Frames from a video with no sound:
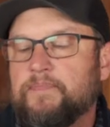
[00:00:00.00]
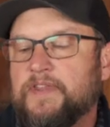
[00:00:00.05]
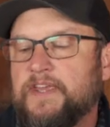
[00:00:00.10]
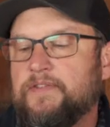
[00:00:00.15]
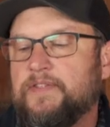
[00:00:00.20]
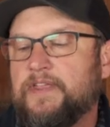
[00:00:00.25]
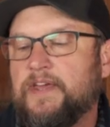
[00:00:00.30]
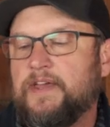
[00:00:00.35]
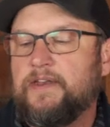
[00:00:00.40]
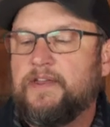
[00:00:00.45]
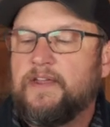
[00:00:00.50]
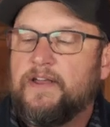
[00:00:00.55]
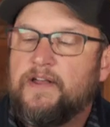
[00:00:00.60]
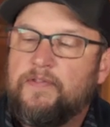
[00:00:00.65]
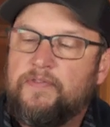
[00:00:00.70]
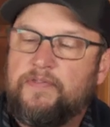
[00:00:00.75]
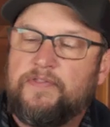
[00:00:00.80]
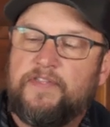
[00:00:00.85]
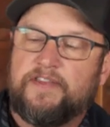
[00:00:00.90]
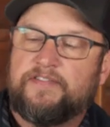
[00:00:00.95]
in that
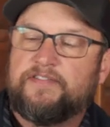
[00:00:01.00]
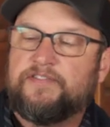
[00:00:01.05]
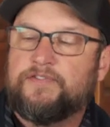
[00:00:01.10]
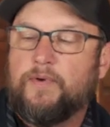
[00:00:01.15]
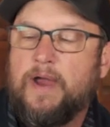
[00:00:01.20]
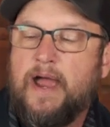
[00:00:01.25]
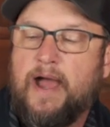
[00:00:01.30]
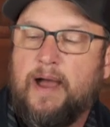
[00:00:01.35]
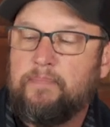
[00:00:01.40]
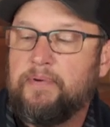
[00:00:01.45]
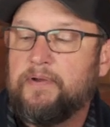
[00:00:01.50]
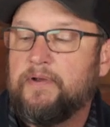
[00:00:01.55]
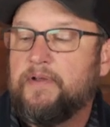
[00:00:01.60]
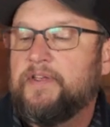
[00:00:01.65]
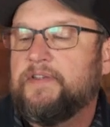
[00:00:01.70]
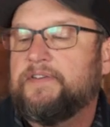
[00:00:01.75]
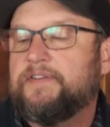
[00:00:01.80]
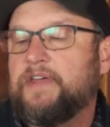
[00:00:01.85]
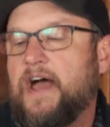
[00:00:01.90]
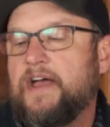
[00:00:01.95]
this
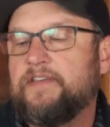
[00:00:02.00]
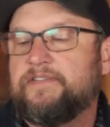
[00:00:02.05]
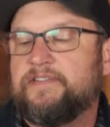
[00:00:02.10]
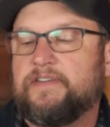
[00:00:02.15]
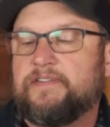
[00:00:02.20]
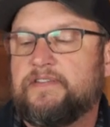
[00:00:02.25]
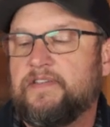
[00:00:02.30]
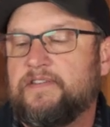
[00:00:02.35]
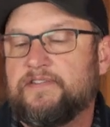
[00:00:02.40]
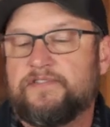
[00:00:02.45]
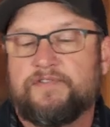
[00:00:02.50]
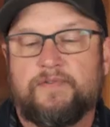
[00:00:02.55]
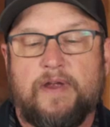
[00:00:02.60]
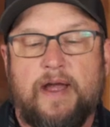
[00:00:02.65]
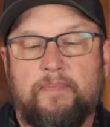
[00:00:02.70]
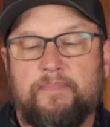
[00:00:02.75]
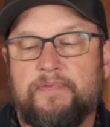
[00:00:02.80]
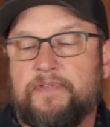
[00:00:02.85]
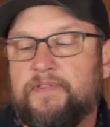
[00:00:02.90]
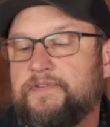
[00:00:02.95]
strap ties into the
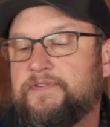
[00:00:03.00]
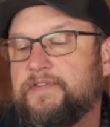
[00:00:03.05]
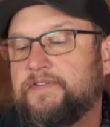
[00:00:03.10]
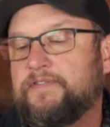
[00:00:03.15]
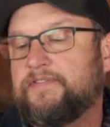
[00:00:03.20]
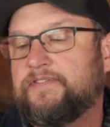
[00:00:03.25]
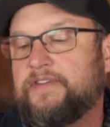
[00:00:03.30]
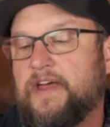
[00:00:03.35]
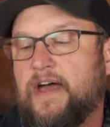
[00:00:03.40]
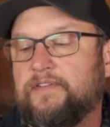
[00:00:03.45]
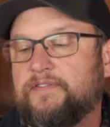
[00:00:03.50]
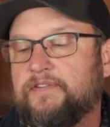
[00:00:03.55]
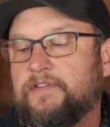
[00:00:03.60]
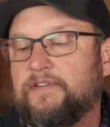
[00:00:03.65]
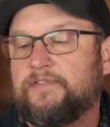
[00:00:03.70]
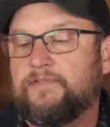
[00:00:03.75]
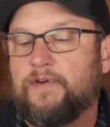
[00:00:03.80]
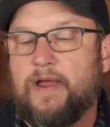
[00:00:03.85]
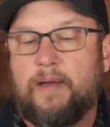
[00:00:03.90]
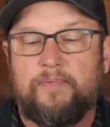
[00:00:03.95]
strap ties into
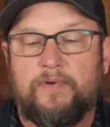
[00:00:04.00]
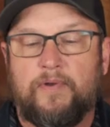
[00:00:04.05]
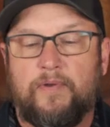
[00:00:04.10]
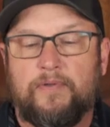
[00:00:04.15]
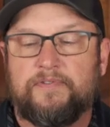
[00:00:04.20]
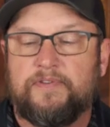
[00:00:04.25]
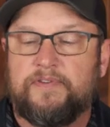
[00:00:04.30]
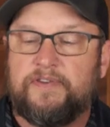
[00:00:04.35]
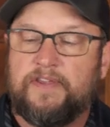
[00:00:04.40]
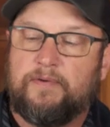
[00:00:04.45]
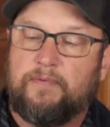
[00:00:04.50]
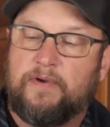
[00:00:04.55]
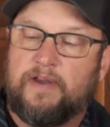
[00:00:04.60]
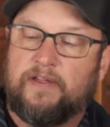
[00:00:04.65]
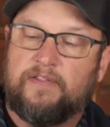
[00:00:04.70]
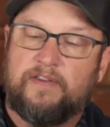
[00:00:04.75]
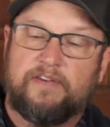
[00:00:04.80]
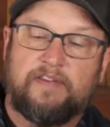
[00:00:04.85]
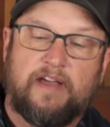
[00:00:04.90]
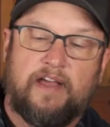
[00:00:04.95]
the strap that holds the
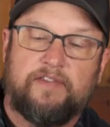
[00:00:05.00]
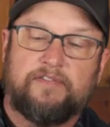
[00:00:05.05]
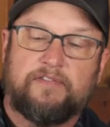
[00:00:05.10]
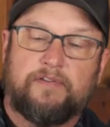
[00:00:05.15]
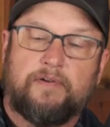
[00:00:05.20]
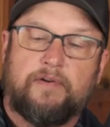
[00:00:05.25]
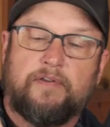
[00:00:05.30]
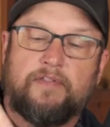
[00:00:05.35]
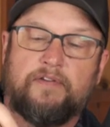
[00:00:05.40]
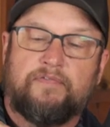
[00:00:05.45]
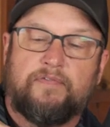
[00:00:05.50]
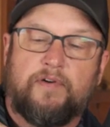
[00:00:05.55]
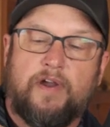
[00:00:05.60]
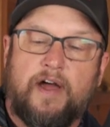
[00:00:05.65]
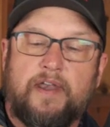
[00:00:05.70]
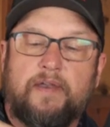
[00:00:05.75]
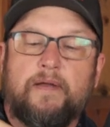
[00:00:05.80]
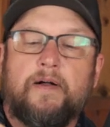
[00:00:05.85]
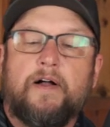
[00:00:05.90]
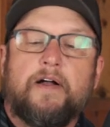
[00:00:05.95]
D-ring that ties clear to the
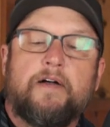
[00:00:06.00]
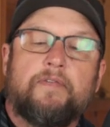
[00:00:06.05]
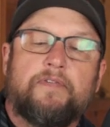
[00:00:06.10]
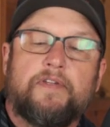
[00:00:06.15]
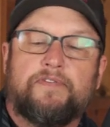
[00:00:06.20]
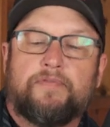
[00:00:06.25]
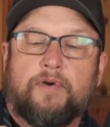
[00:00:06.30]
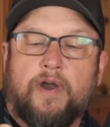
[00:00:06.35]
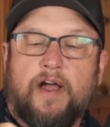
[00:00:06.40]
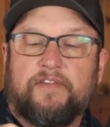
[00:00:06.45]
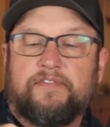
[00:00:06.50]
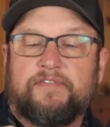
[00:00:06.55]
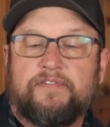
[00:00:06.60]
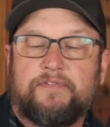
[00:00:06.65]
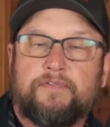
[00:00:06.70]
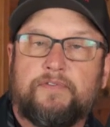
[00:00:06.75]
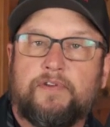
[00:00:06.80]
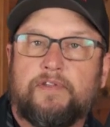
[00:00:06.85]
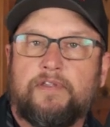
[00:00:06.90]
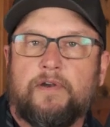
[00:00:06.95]
front, that
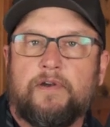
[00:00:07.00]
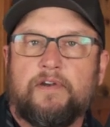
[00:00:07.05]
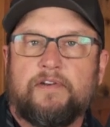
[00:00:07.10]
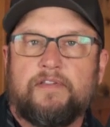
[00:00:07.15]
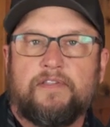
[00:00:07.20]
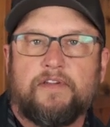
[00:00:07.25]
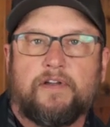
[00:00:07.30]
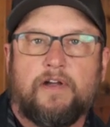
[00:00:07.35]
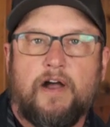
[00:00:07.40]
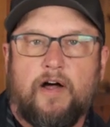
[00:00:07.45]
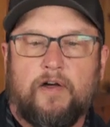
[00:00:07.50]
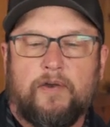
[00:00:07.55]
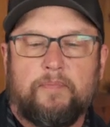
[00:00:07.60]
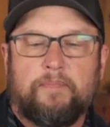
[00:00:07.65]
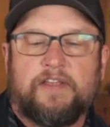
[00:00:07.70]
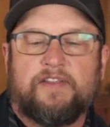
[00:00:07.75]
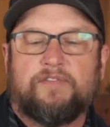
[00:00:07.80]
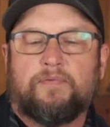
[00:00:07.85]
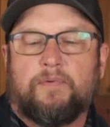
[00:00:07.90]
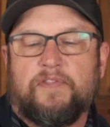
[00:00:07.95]
ties clear into the collar
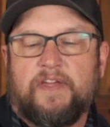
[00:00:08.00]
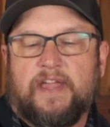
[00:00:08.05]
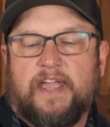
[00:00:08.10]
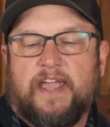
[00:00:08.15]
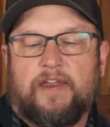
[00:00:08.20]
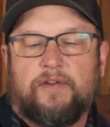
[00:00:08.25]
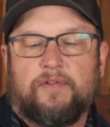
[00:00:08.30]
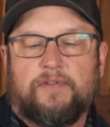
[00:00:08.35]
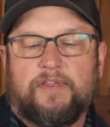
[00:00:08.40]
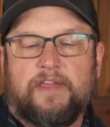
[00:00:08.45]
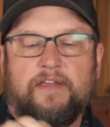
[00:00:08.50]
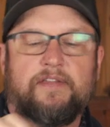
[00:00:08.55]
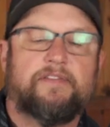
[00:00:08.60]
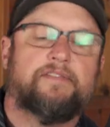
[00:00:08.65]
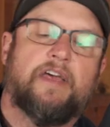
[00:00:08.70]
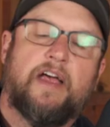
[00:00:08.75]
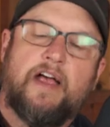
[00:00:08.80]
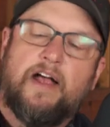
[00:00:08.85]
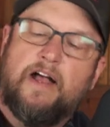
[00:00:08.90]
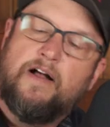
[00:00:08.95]
piece where the handle
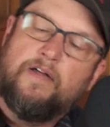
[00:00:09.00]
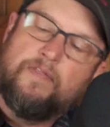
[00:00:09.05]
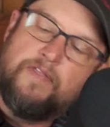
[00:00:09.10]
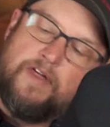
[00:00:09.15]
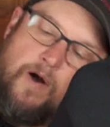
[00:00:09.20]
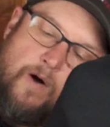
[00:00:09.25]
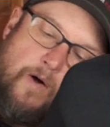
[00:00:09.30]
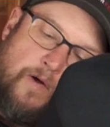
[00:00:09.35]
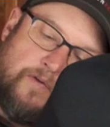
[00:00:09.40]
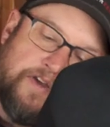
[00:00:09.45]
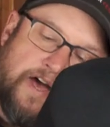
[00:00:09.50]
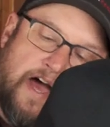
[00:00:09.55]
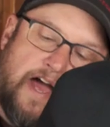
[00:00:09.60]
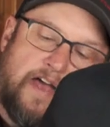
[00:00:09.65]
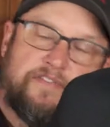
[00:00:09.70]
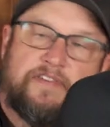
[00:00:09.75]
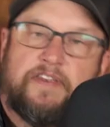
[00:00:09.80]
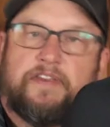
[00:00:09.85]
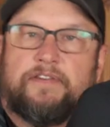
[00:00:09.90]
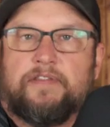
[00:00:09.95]
is, that all
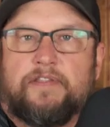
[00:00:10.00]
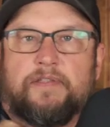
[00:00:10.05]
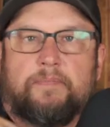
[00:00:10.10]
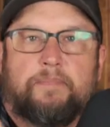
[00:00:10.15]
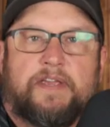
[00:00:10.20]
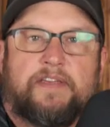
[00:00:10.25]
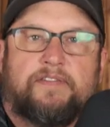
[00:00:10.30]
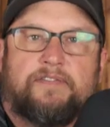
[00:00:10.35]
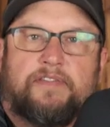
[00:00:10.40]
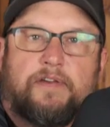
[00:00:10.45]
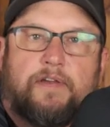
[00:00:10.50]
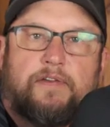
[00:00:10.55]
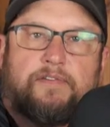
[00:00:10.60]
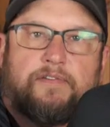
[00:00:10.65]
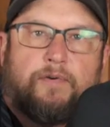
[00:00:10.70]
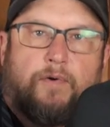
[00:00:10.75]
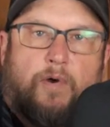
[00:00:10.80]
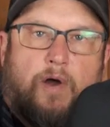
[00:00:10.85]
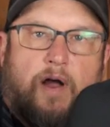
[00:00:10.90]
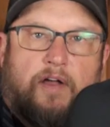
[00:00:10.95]
ties into the piece that
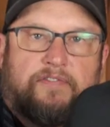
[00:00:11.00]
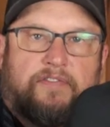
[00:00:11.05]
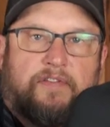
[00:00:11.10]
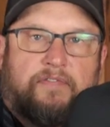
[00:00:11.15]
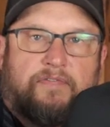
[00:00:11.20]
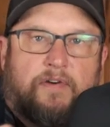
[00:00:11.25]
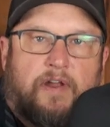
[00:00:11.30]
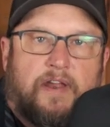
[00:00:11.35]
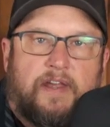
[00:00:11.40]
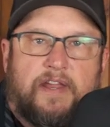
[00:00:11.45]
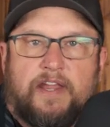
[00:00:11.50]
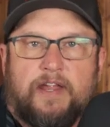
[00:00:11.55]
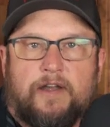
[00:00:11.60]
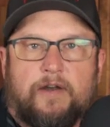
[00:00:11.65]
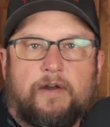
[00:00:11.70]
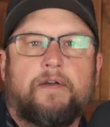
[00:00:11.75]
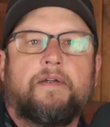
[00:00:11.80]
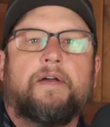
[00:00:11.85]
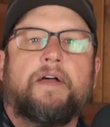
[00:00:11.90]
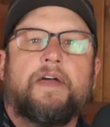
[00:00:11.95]
goes across the front
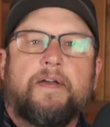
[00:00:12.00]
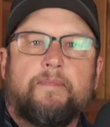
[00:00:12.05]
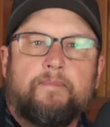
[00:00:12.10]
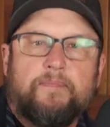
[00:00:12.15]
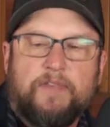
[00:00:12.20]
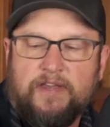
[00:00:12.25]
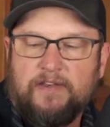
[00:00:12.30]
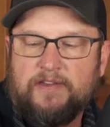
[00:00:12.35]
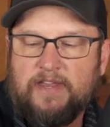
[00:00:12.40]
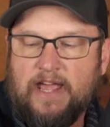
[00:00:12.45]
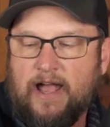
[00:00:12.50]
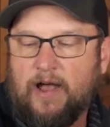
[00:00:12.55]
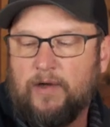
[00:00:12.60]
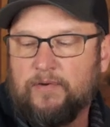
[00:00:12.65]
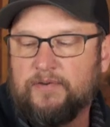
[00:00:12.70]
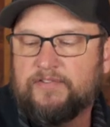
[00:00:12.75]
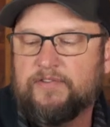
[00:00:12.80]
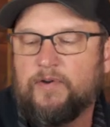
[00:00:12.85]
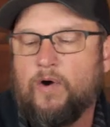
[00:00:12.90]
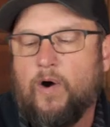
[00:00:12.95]
here and
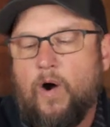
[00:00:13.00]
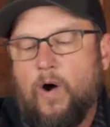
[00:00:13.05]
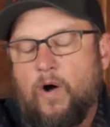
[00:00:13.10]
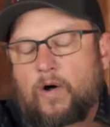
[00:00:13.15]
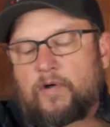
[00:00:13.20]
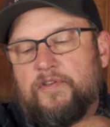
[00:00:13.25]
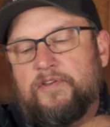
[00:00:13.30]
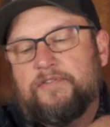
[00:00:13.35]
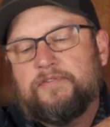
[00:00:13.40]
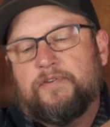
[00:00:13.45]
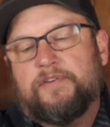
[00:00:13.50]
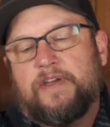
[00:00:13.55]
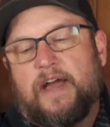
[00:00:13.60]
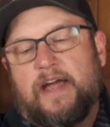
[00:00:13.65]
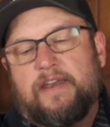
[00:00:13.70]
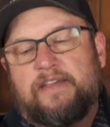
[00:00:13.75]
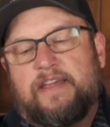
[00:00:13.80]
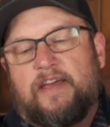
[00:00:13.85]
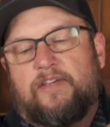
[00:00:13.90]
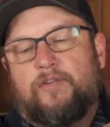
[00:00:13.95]
down. So all those are
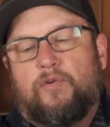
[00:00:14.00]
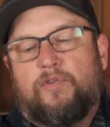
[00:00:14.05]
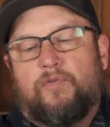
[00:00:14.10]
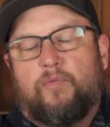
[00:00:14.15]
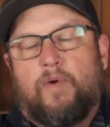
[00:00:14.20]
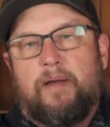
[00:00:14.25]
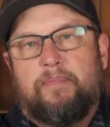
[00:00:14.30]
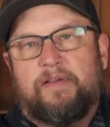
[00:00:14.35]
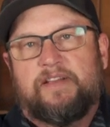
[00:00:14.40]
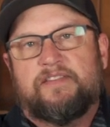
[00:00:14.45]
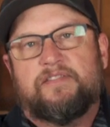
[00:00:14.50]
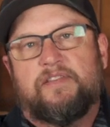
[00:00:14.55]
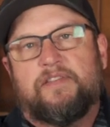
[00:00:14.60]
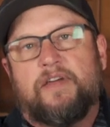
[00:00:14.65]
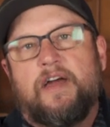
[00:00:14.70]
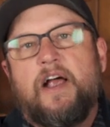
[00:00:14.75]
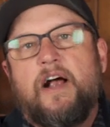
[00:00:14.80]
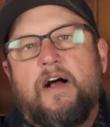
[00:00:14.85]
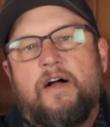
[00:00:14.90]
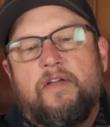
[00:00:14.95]
tied together with webbing. So
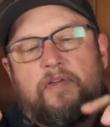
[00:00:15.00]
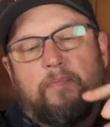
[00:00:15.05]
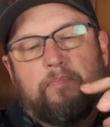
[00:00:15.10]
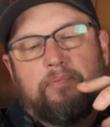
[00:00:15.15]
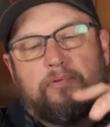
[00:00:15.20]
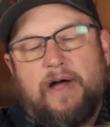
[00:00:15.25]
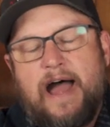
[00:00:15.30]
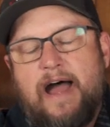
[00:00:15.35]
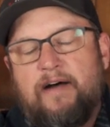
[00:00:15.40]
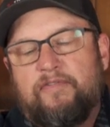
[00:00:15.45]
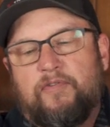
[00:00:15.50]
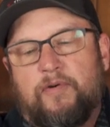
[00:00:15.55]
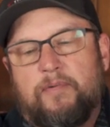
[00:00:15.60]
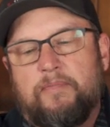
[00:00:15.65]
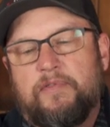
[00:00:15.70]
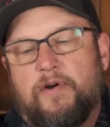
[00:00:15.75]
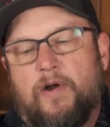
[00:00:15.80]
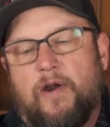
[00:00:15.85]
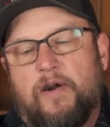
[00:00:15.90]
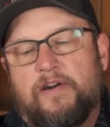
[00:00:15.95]
the, the
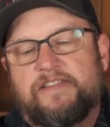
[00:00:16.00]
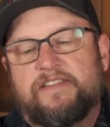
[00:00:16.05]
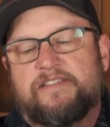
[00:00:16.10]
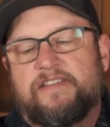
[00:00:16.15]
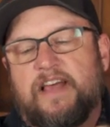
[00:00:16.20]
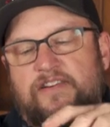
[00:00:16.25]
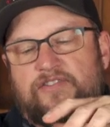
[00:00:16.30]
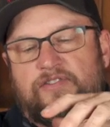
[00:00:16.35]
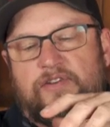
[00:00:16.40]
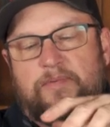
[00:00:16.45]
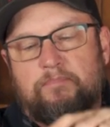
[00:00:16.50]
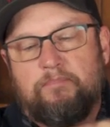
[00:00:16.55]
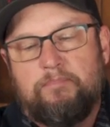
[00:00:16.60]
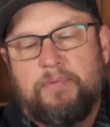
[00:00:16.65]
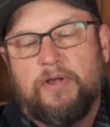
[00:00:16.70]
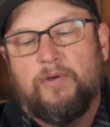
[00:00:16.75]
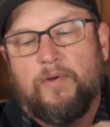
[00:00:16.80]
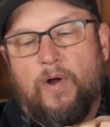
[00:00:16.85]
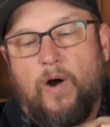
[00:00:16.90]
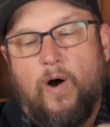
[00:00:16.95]
platform of the harness is actually
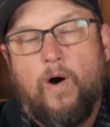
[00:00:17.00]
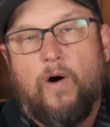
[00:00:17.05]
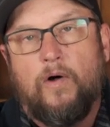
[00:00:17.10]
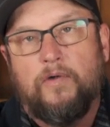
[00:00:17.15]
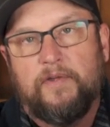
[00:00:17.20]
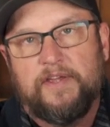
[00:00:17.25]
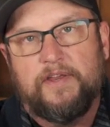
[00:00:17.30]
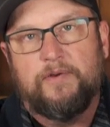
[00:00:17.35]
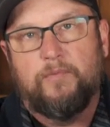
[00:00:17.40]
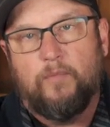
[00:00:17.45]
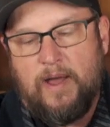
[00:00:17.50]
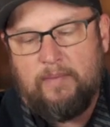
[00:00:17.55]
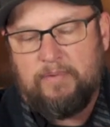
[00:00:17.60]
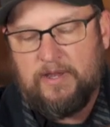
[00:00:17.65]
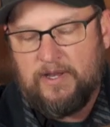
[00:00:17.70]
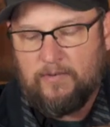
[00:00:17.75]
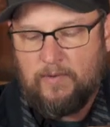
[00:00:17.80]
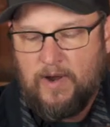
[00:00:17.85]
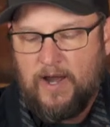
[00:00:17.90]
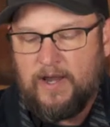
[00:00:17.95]
built all in
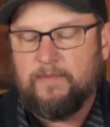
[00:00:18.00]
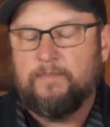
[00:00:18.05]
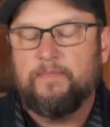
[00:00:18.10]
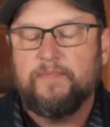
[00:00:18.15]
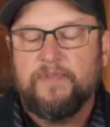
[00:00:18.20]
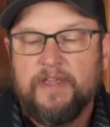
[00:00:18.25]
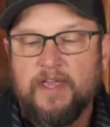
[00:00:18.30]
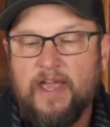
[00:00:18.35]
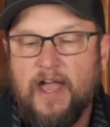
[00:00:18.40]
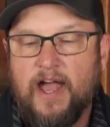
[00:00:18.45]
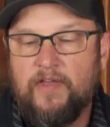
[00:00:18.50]
webbing, right?